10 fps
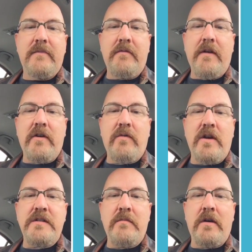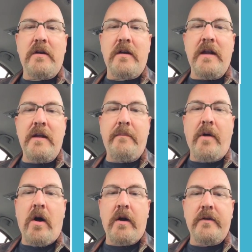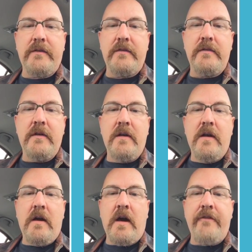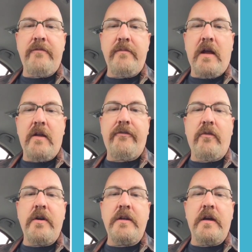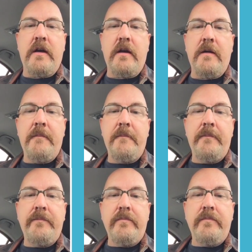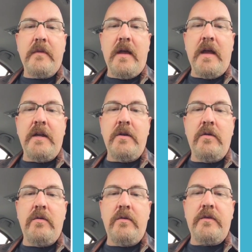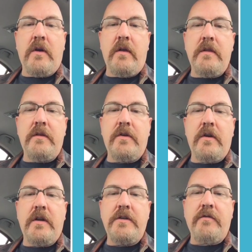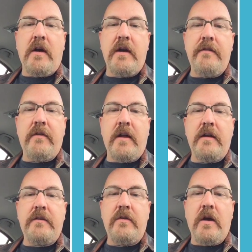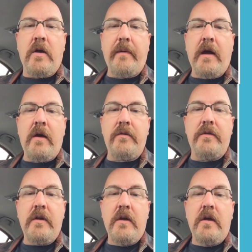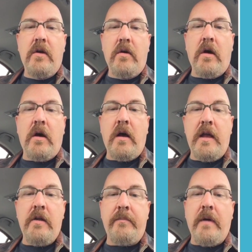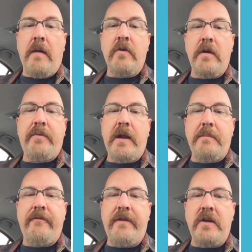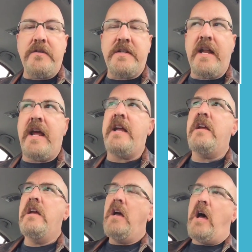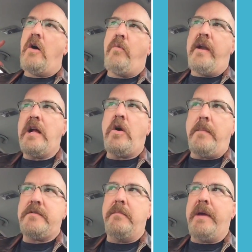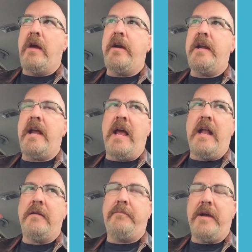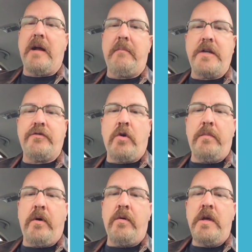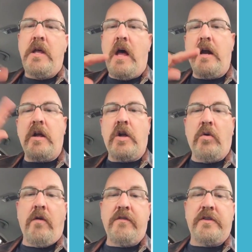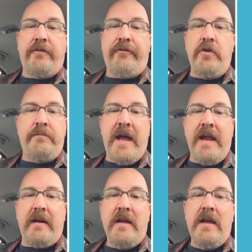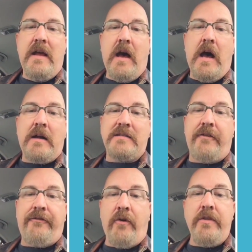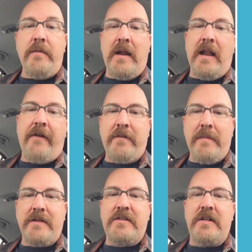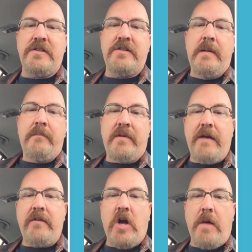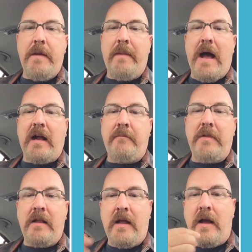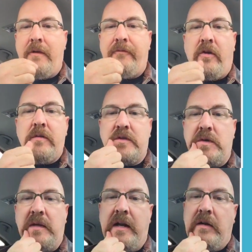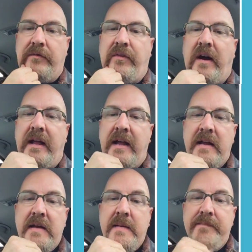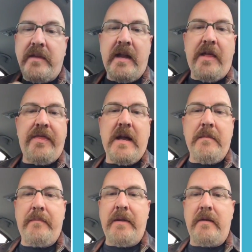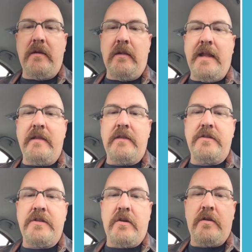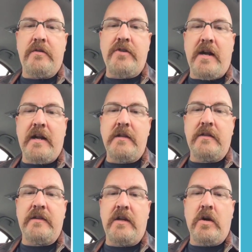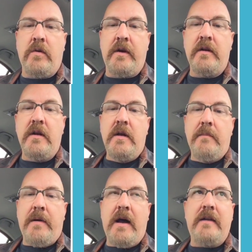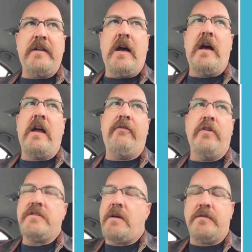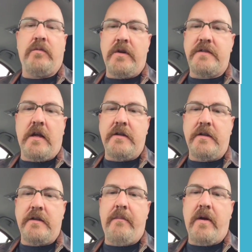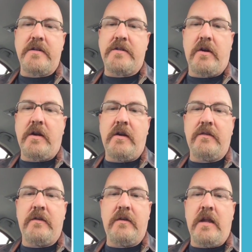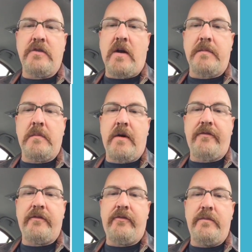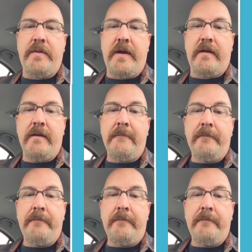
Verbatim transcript: And we have a question mark in a box. Hi from California any news on the turkey drive like to help out? Uh, it'll. I'm going to put up a video today. Uh, when I go up to Barrie and pick up my Drobo, I'm going to go over to the food bank because uh, I phoned them. I left a message, but they haven't called me back. I'm, uh, I phoned them too late on Friday, and I think I'm a bit late this year trying to get this thing going. But uh, if worse comes to worse, I'll just buy a bunch of turkeys and, and drop them off at the food bank.